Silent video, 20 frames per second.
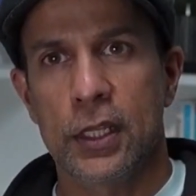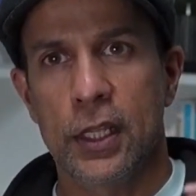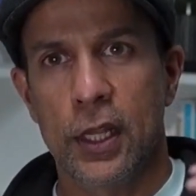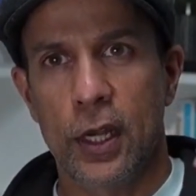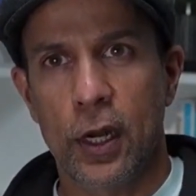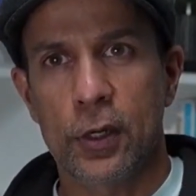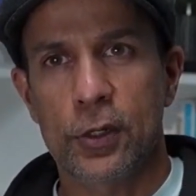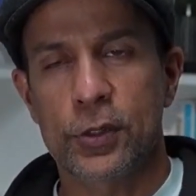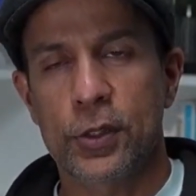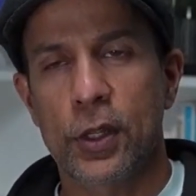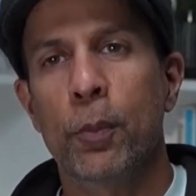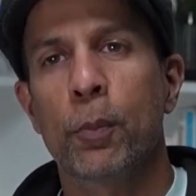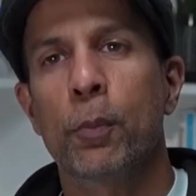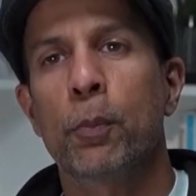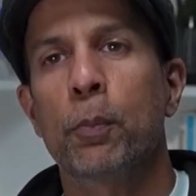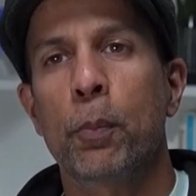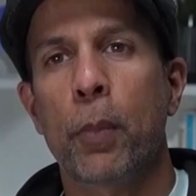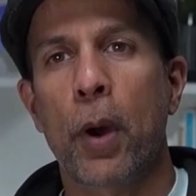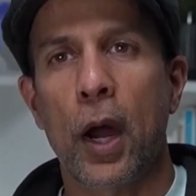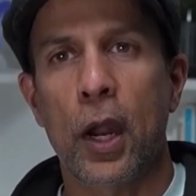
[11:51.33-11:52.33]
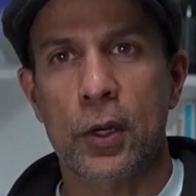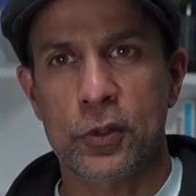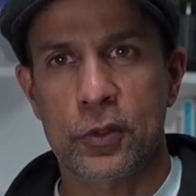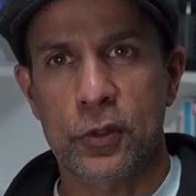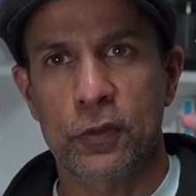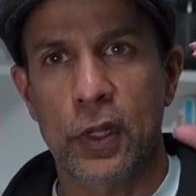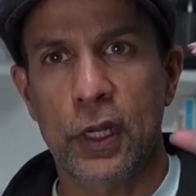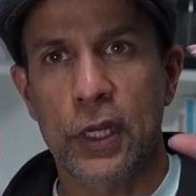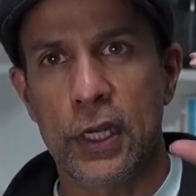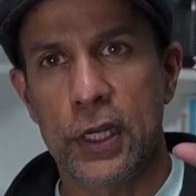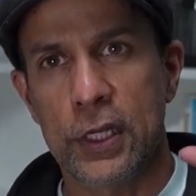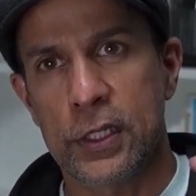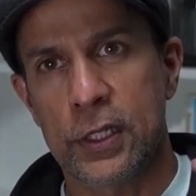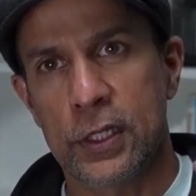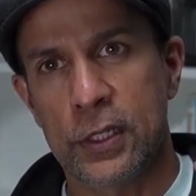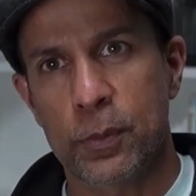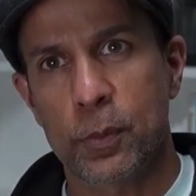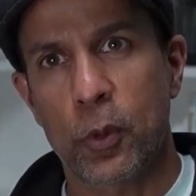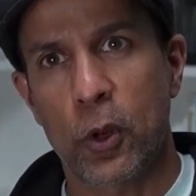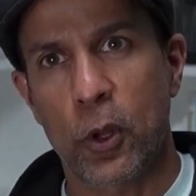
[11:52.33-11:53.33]
there are some parts of that
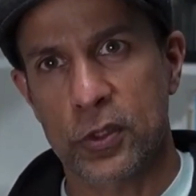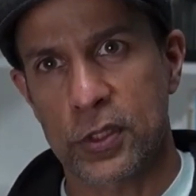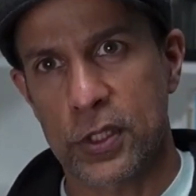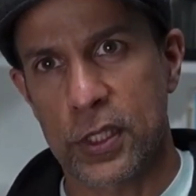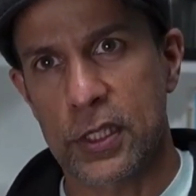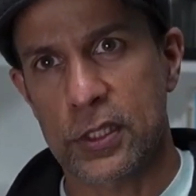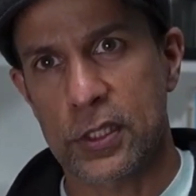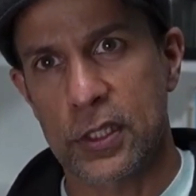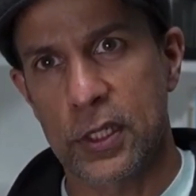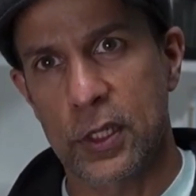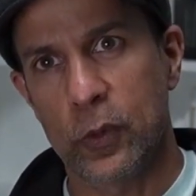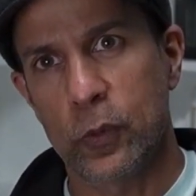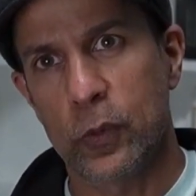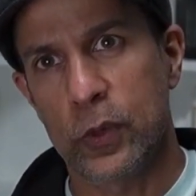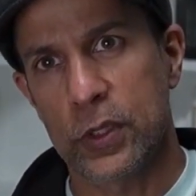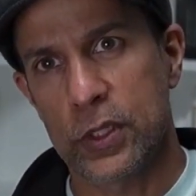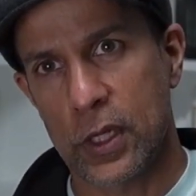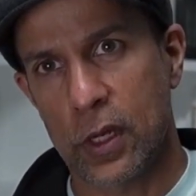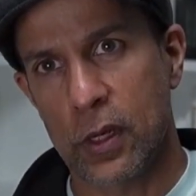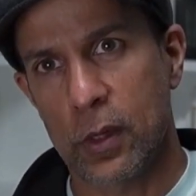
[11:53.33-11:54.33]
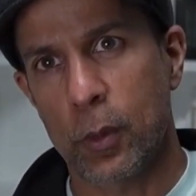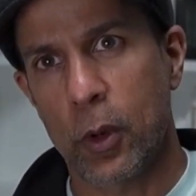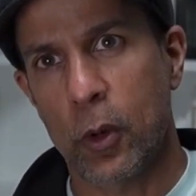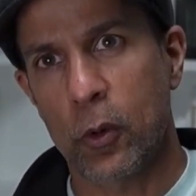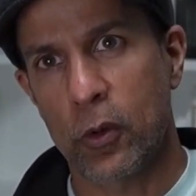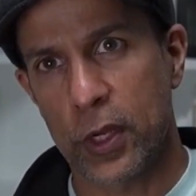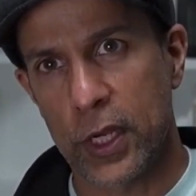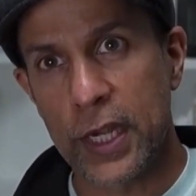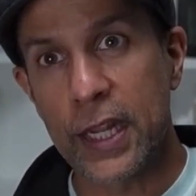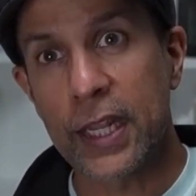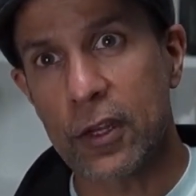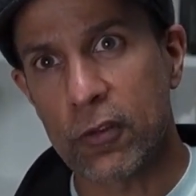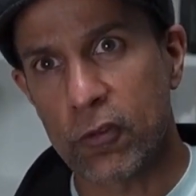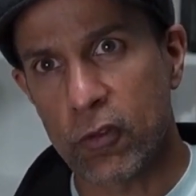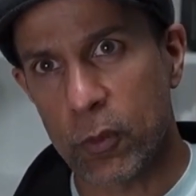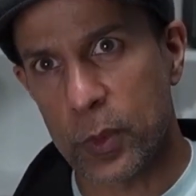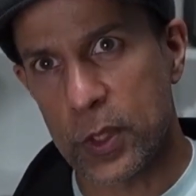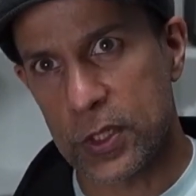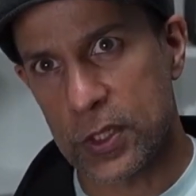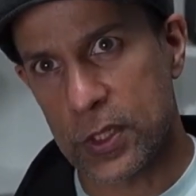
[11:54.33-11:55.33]
agent process, which are about reading
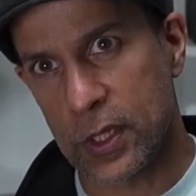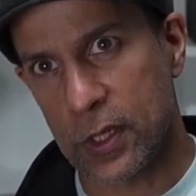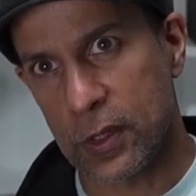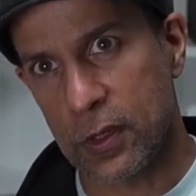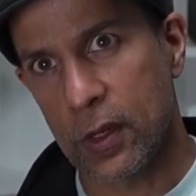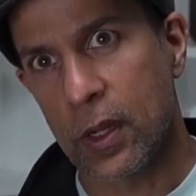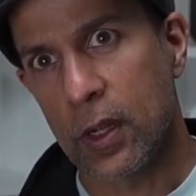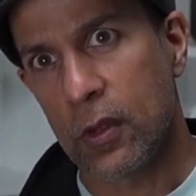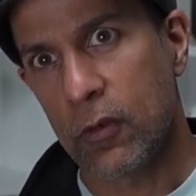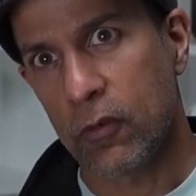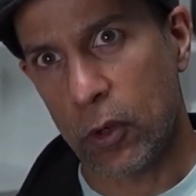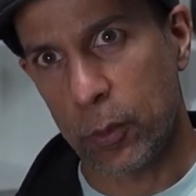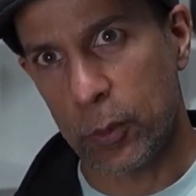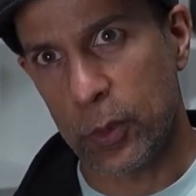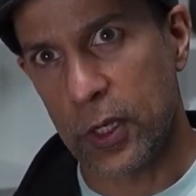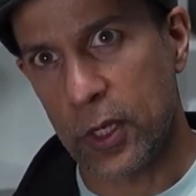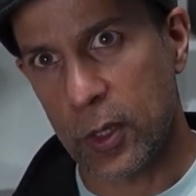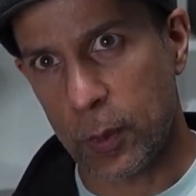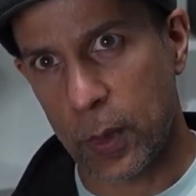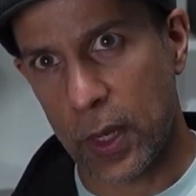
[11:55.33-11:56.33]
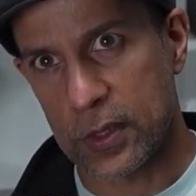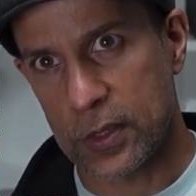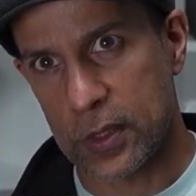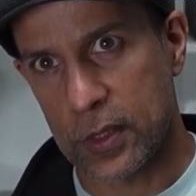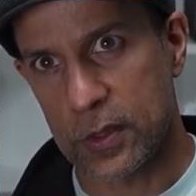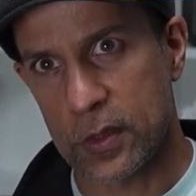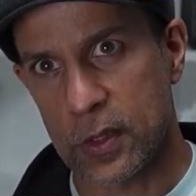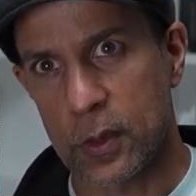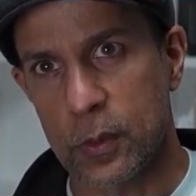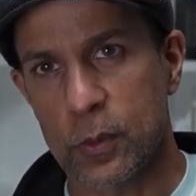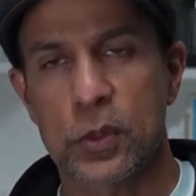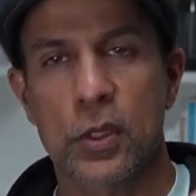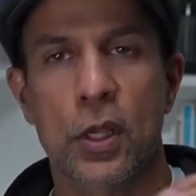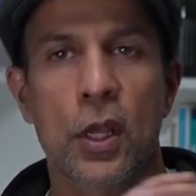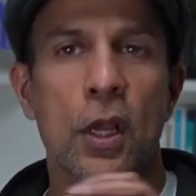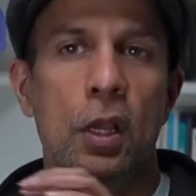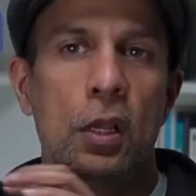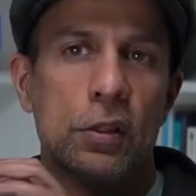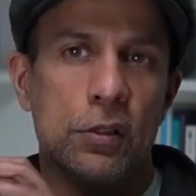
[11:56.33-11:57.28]
information from enterprise systems.